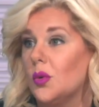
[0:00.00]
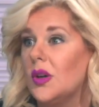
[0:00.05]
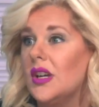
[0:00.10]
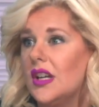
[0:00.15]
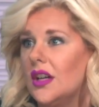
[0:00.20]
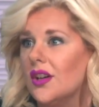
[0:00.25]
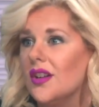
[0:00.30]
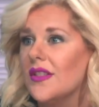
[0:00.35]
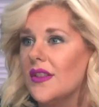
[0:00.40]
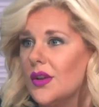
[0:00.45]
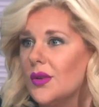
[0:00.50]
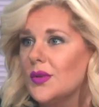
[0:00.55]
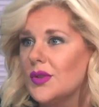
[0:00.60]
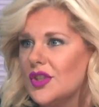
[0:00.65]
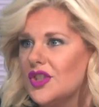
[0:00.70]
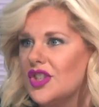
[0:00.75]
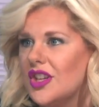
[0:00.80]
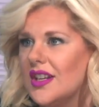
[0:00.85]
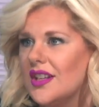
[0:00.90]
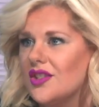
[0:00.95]
agree on
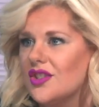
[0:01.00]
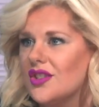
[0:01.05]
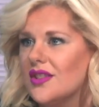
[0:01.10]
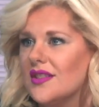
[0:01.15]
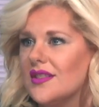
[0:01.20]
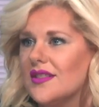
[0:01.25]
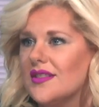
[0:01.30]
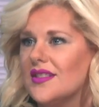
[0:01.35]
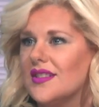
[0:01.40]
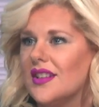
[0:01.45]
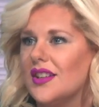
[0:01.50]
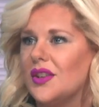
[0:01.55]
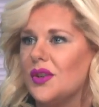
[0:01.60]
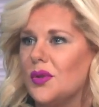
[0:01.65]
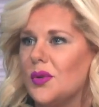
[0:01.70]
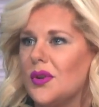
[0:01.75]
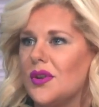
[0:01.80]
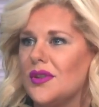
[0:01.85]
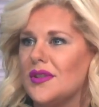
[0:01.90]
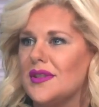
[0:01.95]
those changes in
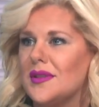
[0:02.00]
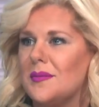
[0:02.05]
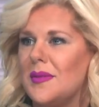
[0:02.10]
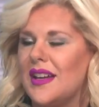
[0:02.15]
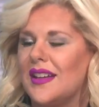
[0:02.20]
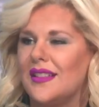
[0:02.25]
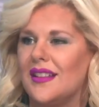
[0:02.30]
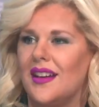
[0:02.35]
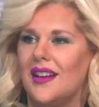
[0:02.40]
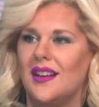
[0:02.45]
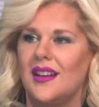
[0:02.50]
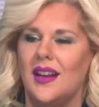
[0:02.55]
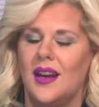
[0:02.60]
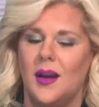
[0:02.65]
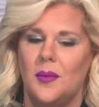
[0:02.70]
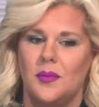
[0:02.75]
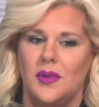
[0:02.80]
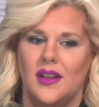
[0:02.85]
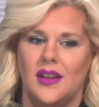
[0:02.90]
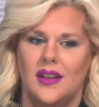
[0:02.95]
order to make that
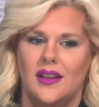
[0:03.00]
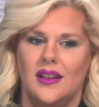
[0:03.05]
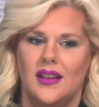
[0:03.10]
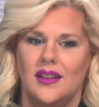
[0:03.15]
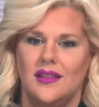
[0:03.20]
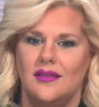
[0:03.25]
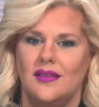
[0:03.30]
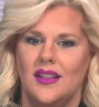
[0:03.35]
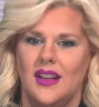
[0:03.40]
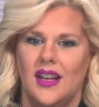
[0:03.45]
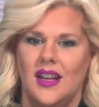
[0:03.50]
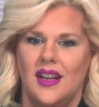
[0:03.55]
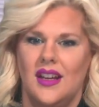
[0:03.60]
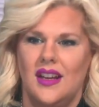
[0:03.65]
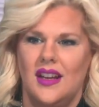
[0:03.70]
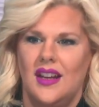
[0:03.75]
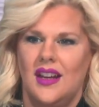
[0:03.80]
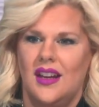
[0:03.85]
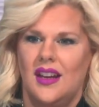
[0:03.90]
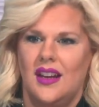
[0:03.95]
happen. And
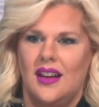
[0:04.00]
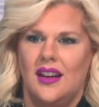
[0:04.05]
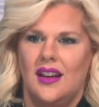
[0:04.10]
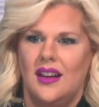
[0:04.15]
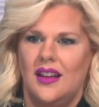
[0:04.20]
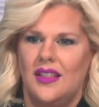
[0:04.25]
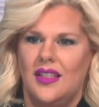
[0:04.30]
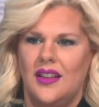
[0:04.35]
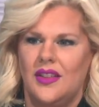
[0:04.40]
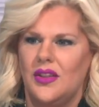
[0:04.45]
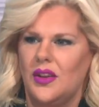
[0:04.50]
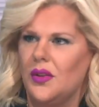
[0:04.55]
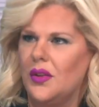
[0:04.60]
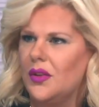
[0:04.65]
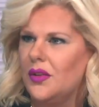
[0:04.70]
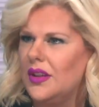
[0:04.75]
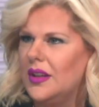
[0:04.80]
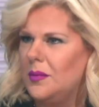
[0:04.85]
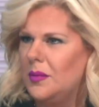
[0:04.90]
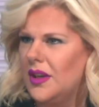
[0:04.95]
I think they'll
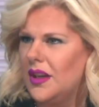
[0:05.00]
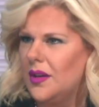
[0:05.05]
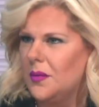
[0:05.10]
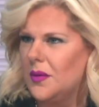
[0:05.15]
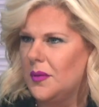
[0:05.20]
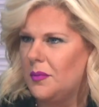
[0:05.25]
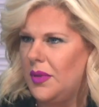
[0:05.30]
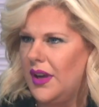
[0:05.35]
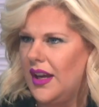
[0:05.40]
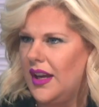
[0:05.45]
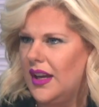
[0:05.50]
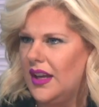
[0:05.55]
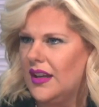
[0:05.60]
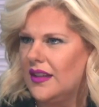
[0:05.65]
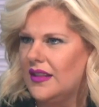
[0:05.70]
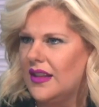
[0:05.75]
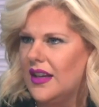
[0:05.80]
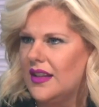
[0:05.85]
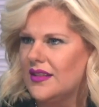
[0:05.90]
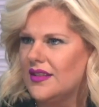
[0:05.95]
only be able to pay
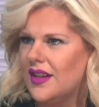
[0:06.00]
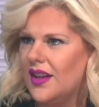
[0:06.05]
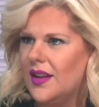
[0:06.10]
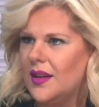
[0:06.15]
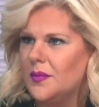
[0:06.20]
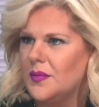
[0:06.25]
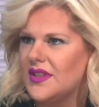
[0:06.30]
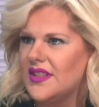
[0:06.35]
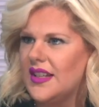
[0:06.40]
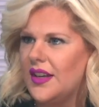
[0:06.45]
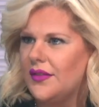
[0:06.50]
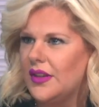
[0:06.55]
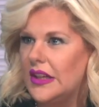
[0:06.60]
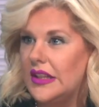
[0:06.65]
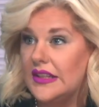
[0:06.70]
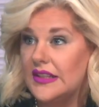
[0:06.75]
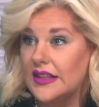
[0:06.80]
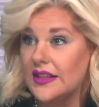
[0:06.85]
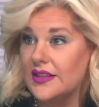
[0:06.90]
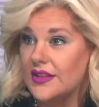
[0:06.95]
at that time
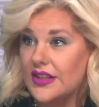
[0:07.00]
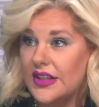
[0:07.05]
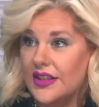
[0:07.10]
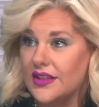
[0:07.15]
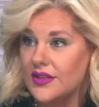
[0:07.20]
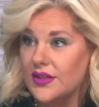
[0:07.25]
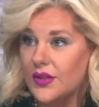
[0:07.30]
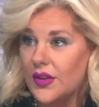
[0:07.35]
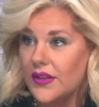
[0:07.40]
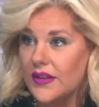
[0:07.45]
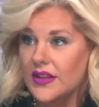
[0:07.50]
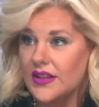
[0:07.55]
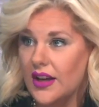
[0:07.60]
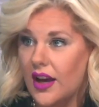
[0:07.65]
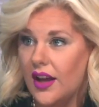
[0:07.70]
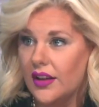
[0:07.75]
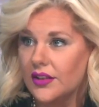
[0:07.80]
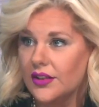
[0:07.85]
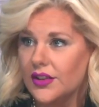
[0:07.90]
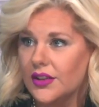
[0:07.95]
76 cents on the
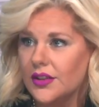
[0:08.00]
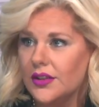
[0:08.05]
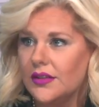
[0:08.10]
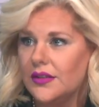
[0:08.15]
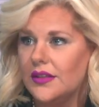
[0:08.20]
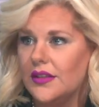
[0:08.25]
dollar.